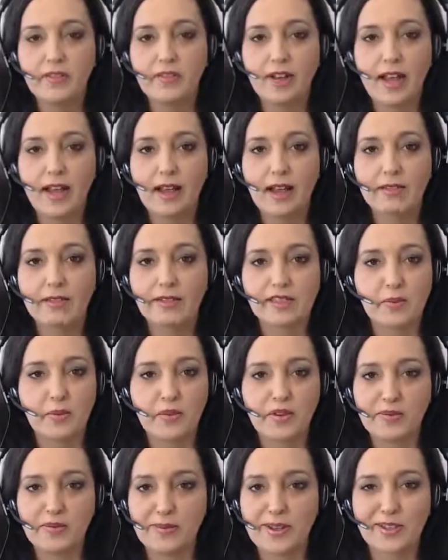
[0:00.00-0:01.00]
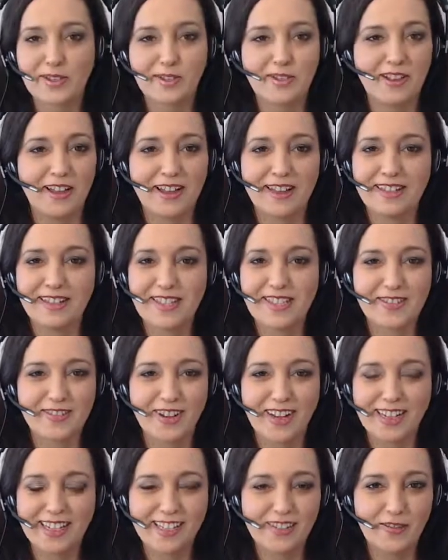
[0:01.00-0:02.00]
ask some of your best clients,
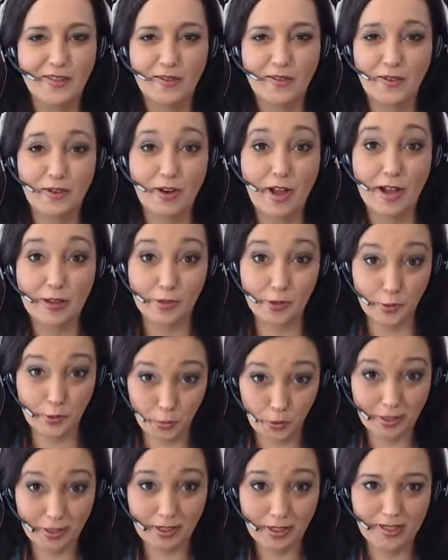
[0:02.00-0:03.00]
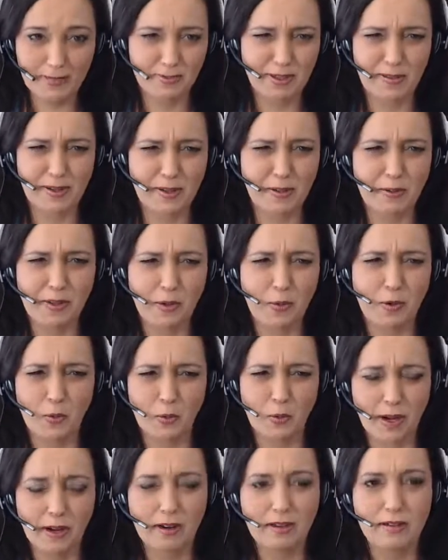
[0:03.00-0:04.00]
right? If you're not sure, because sometimes I don't think we're
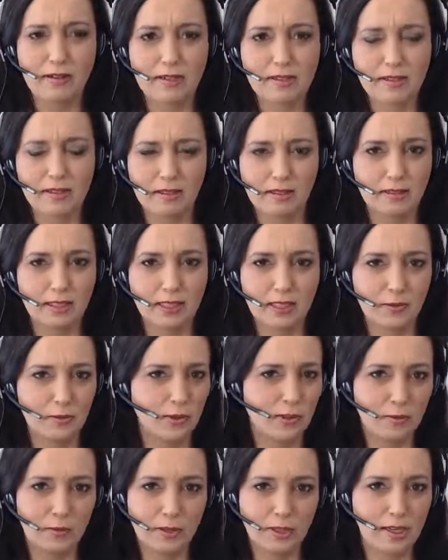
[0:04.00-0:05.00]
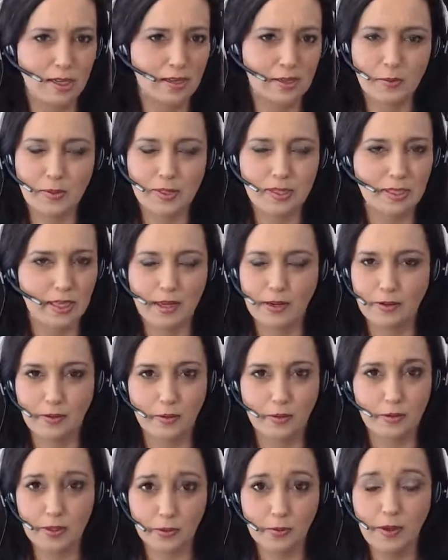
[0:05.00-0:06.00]
aware necessarily of what it is we say
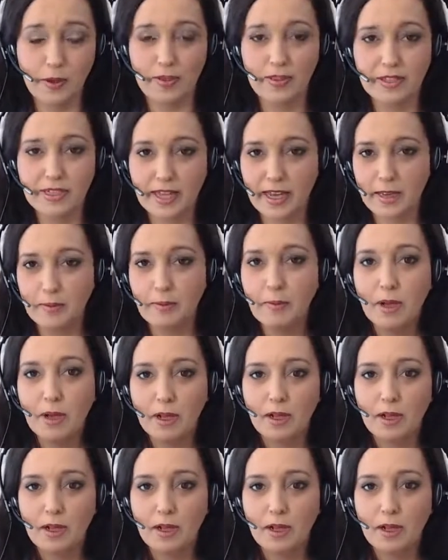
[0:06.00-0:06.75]
or do all the time.